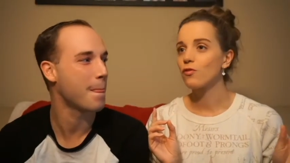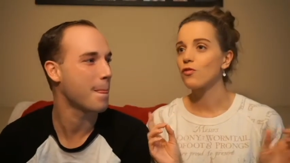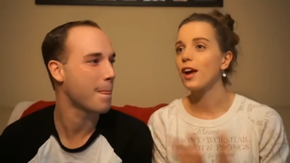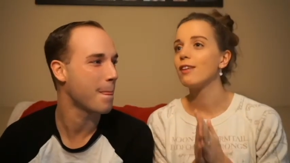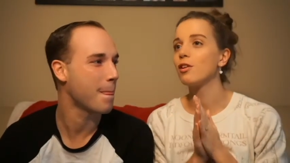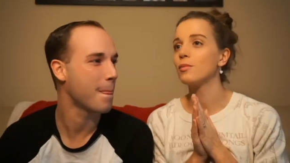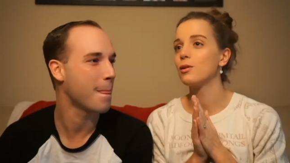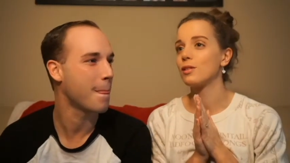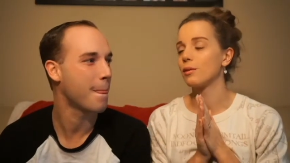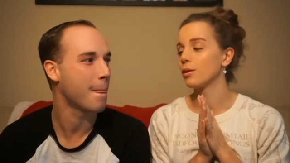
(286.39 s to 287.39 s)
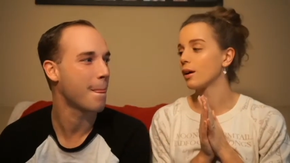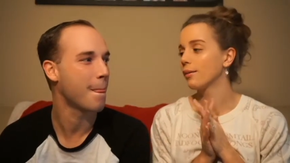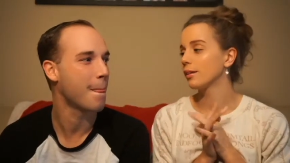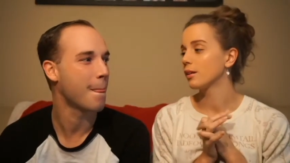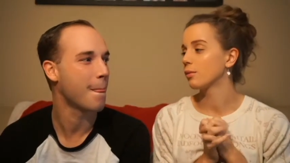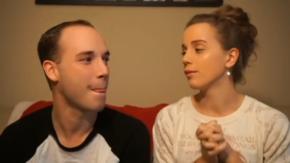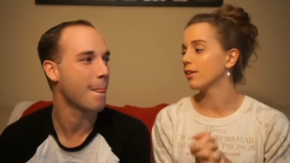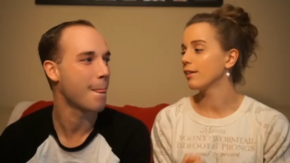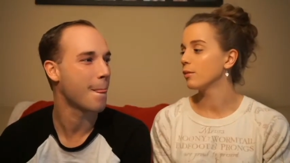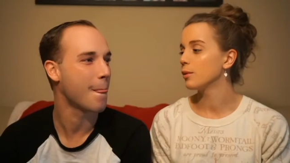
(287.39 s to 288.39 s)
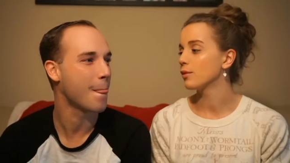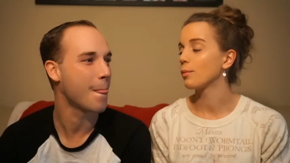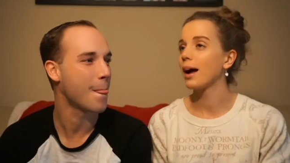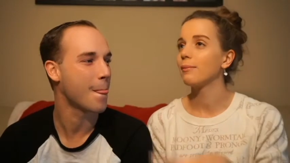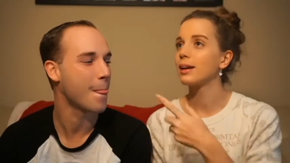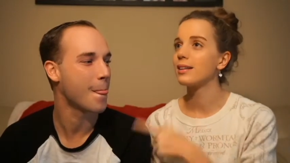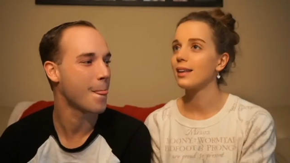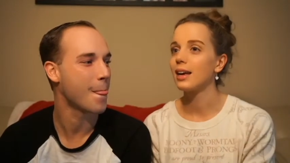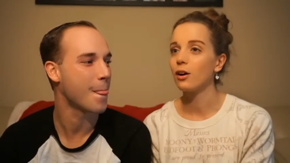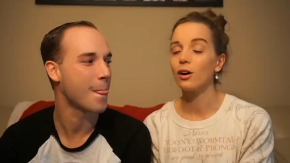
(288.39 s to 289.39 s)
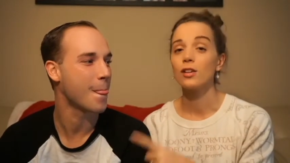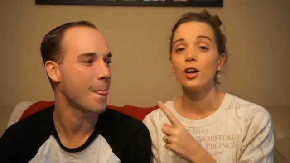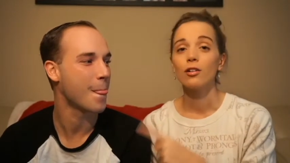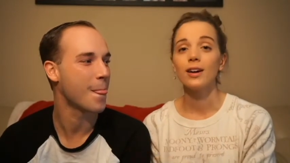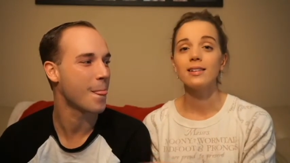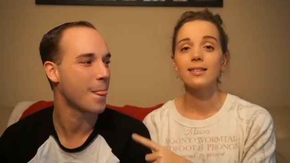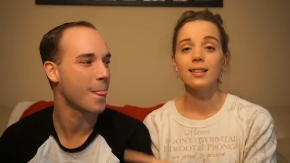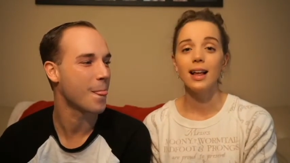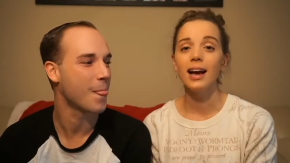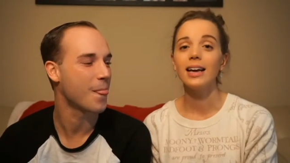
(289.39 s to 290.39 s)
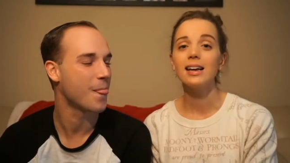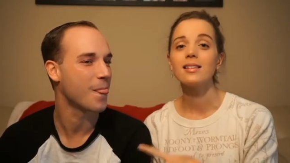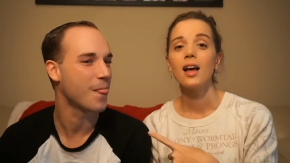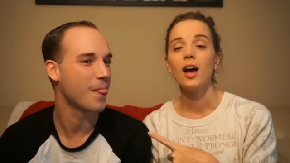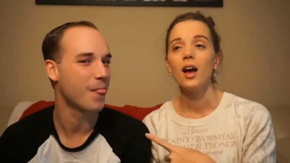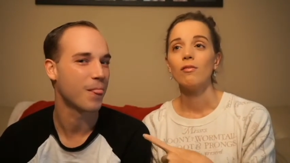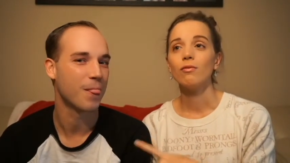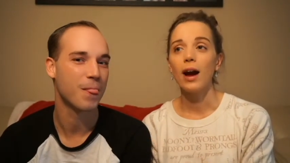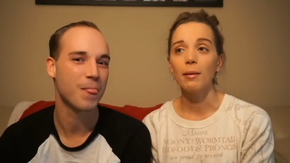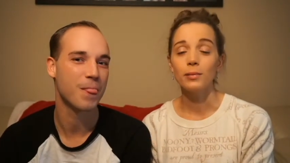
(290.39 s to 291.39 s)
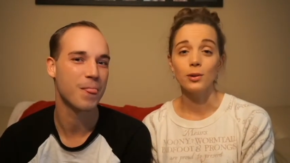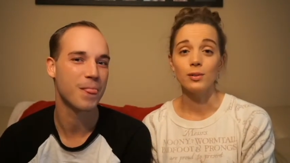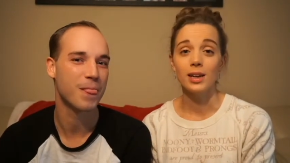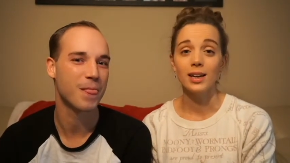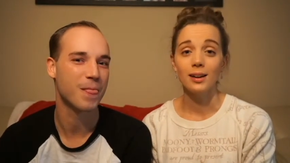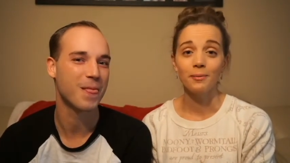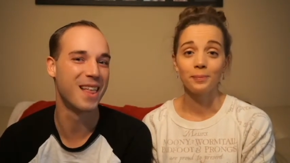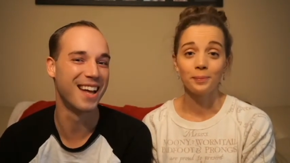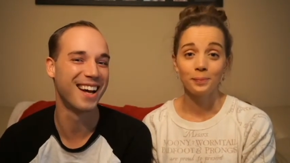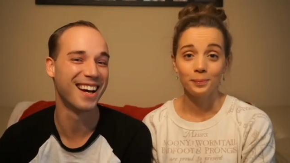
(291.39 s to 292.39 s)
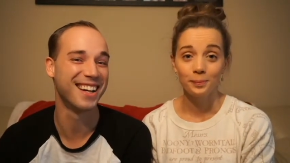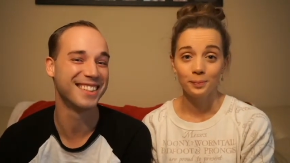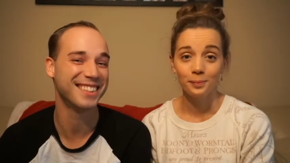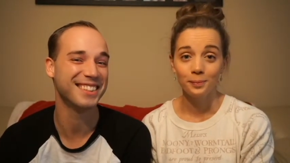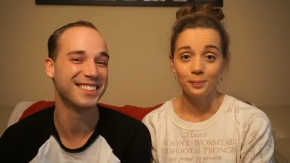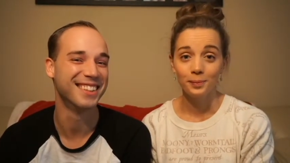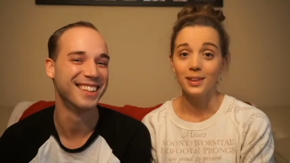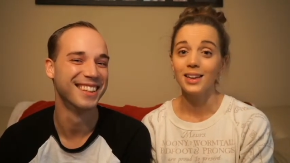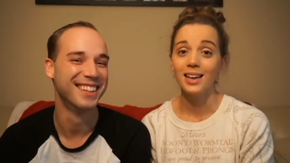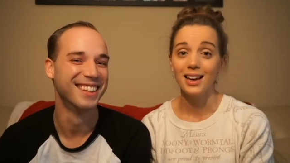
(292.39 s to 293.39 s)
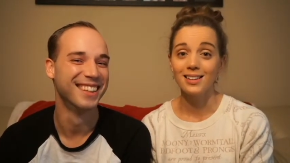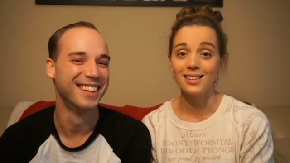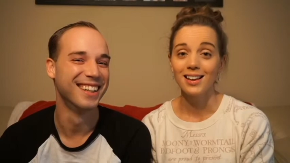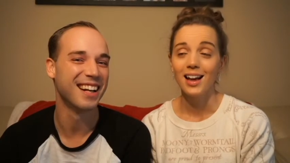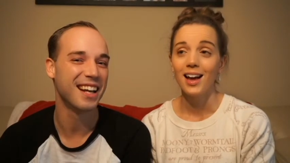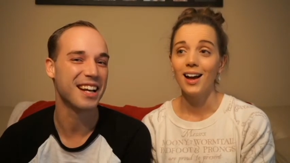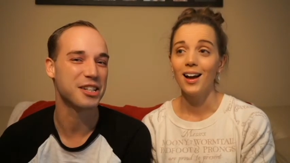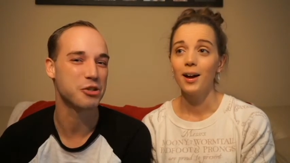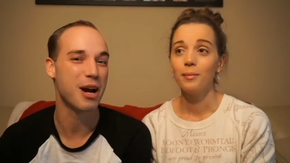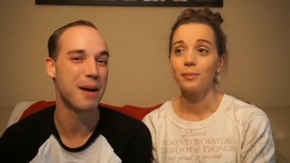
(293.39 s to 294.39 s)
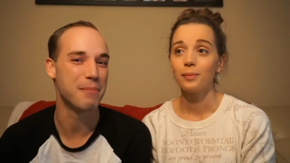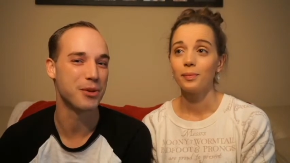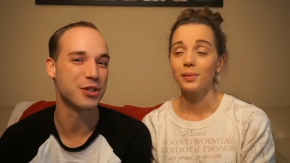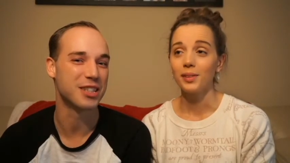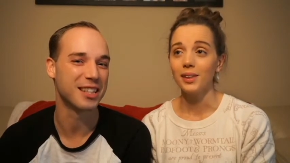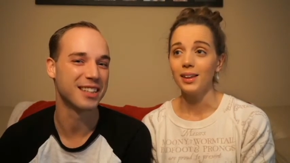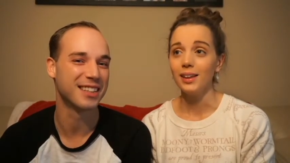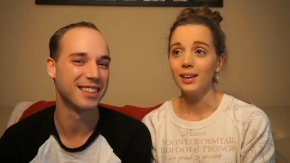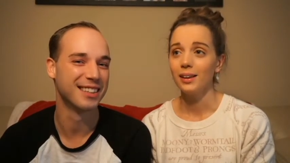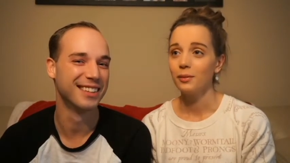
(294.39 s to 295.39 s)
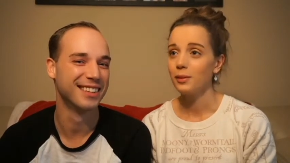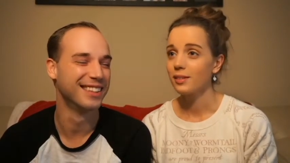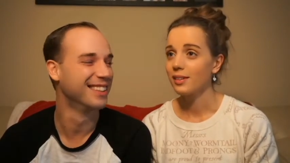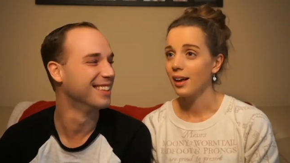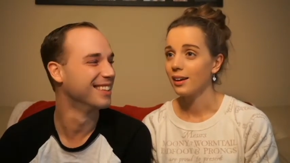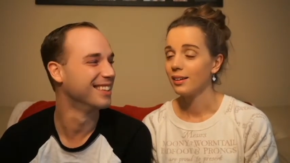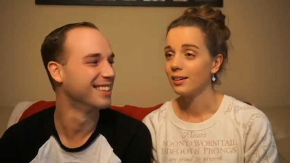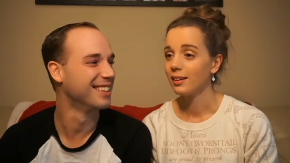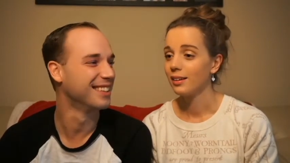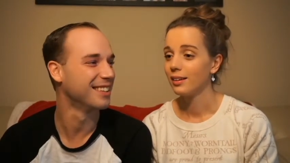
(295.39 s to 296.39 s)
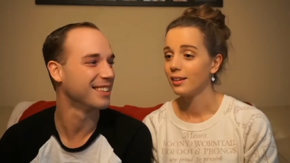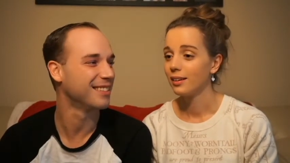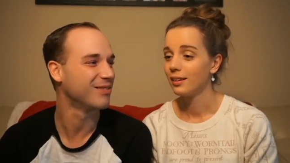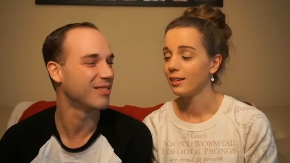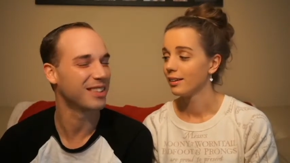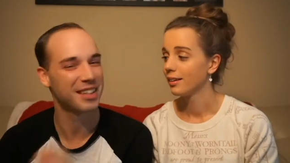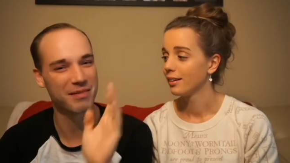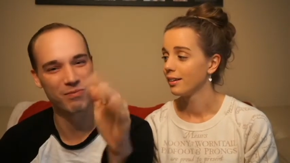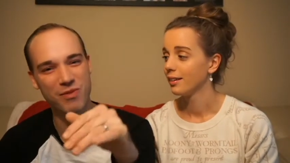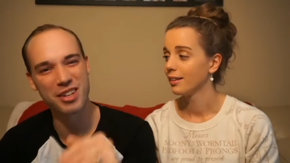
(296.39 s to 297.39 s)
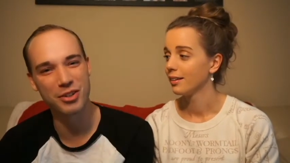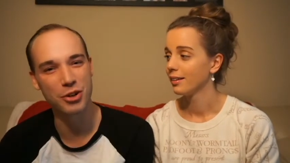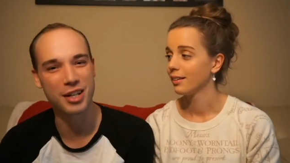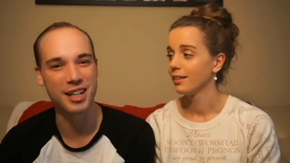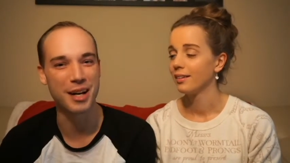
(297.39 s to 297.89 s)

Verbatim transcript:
Speaker 1: Favourite music. We'll go with this one. Favourite music. But I'm going to say yours. Chris likes rap music.
Speaker 2: I do.
Speaker 1: Yes.
Speaker 2: I like trap music.
Speaker 1: What's that?
Speaker 2: You'll look it